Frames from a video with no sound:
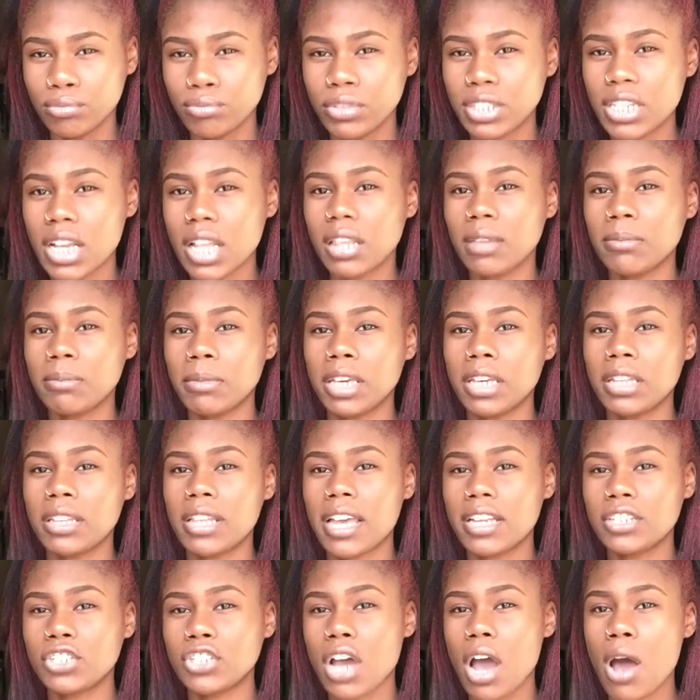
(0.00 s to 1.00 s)
telling me
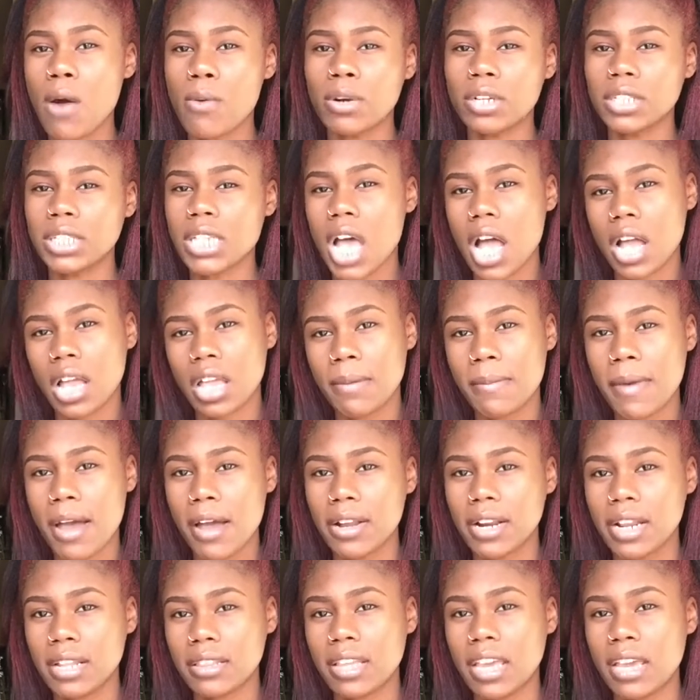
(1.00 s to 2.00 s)
that y'all weren't talking
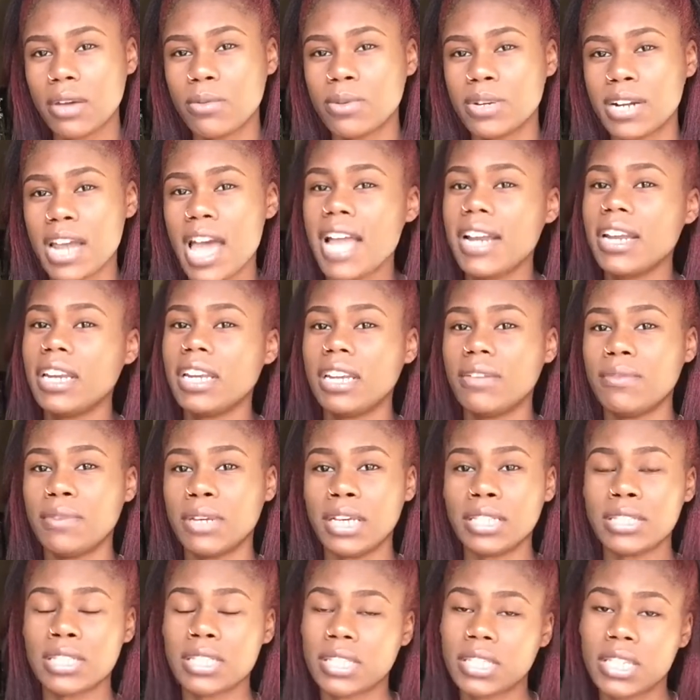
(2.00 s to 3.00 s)
about anything when I didn't even
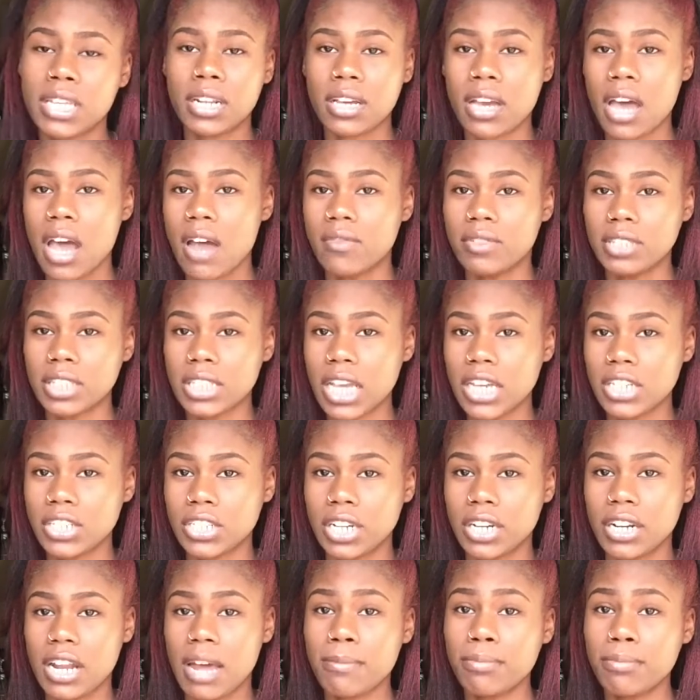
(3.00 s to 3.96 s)
get to the conversation.